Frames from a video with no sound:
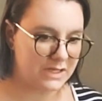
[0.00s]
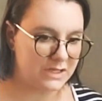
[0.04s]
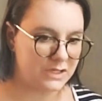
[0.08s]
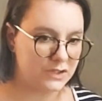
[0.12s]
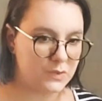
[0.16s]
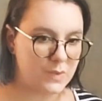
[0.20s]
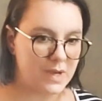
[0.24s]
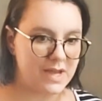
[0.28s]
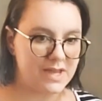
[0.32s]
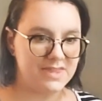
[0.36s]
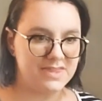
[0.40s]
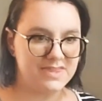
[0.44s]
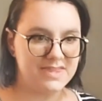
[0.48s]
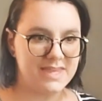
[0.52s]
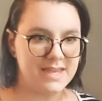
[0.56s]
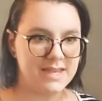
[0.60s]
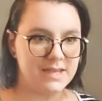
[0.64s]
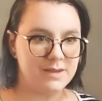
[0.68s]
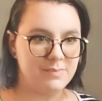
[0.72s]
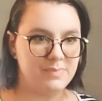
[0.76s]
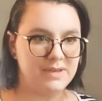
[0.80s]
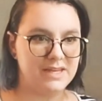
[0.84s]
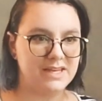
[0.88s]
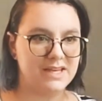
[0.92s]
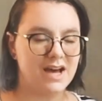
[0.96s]
So I
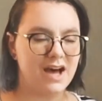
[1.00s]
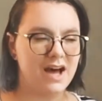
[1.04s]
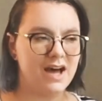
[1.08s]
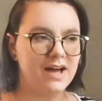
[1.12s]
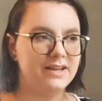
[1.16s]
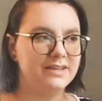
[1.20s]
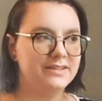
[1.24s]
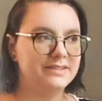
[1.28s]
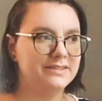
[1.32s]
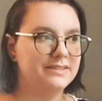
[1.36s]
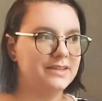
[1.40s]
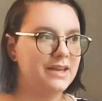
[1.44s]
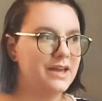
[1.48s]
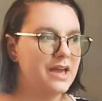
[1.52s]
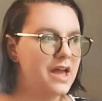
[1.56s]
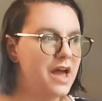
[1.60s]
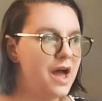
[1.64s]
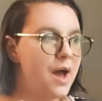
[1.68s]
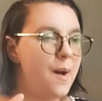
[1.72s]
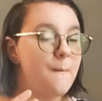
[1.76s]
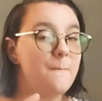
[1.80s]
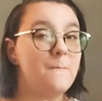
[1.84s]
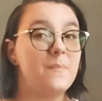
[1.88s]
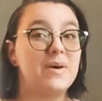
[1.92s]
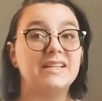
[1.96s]
think because
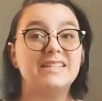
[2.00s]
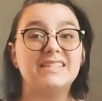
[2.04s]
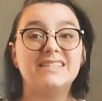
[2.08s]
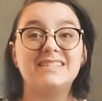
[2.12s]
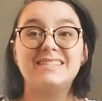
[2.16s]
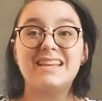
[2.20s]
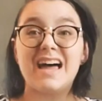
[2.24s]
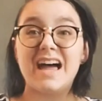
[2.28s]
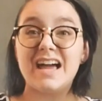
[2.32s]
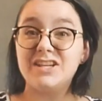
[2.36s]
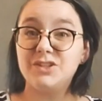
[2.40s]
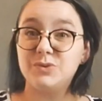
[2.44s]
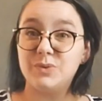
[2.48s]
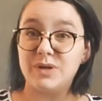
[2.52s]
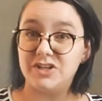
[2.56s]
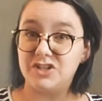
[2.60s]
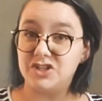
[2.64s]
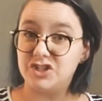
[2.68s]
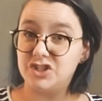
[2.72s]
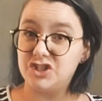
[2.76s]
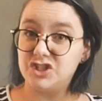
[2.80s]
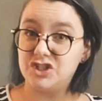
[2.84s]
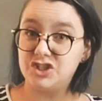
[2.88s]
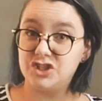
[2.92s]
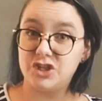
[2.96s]
my size
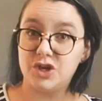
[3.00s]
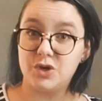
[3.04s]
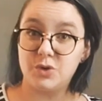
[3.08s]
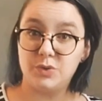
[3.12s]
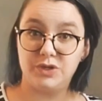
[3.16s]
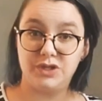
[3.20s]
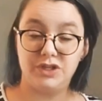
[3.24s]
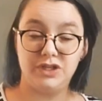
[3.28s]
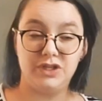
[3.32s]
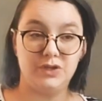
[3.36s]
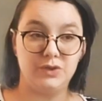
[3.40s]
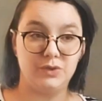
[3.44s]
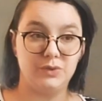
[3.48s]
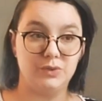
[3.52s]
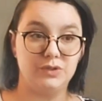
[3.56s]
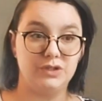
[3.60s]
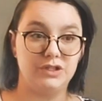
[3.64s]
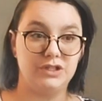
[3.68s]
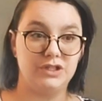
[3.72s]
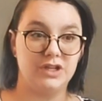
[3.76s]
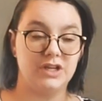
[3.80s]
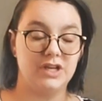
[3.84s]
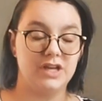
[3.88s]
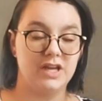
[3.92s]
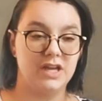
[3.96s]
range is so
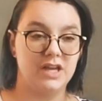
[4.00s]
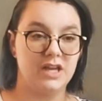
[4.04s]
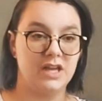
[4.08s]
huge,